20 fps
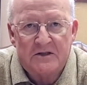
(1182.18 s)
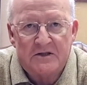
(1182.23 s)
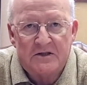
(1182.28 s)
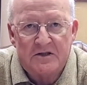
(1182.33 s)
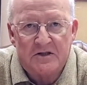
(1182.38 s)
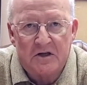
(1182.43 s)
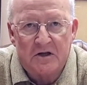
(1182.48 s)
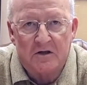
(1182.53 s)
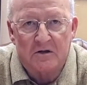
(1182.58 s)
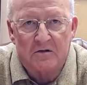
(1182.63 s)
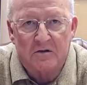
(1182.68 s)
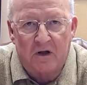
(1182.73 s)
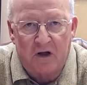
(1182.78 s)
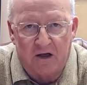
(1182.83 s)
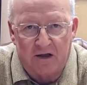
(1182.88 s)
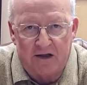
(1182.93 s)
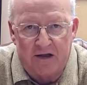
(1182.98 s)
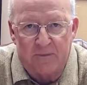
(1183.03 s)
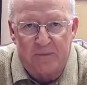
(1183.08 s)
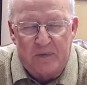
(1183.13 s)
So
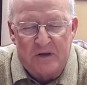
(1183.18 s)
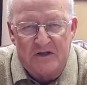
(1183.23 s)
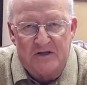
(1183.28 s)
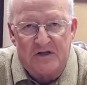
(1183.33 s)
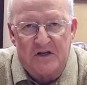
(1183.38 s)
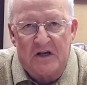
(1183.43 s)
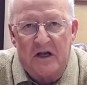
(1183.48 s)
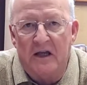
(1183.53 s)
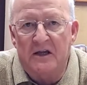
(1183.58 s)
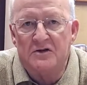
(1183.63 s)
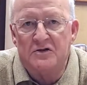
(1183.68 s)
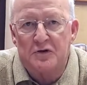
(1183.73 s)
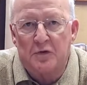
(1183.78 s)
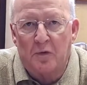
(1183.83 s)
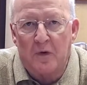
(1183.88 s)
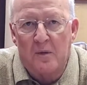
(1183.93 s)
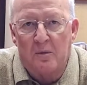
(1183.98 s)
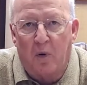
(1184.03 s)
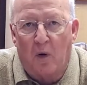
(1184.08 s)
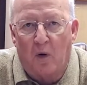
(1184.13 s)
Cleopas is
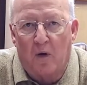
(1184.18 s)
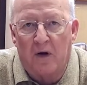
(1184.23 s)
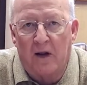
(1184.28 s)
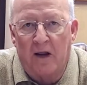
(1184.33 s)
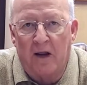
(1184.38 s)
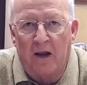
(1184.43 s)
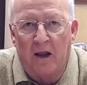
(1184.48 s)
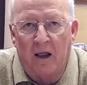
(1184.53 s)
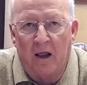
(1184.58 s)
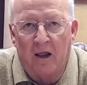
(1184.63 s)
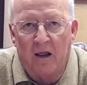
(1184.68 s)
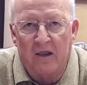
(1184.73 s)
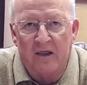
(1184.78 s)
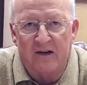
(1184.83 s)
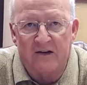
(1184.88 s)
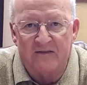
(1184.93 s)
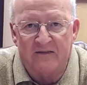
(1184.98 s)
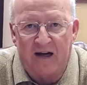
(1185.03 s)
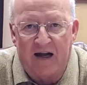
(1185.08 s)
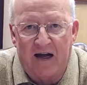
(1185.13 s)
reporting
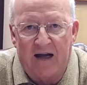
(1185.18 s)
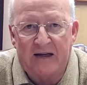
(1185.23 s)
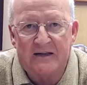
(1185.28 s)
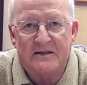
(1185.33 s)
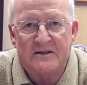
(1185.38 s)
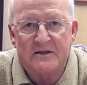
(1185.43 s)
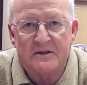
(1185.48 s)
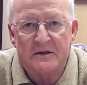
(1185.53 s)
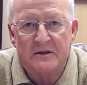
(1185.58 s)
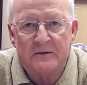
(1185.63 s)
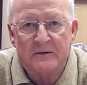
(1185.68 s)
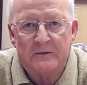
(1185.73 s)
the facts.